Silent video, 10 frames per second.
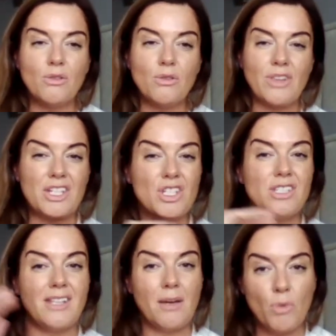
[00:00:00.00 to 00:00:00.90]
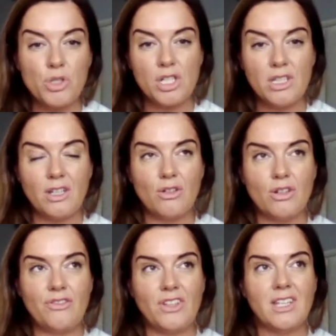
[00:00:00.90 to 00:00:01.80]
that's just the emotion that
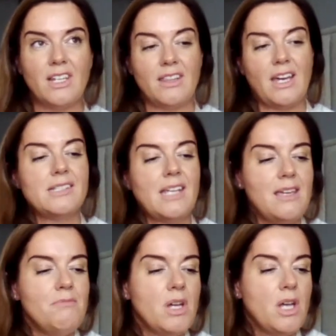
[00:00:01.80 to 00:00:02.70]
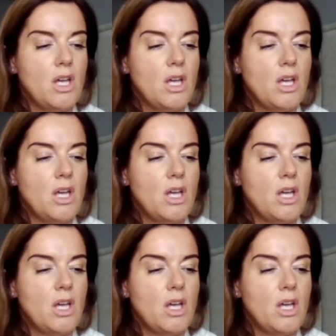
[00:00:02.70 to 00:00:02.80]
you're feeling at that time.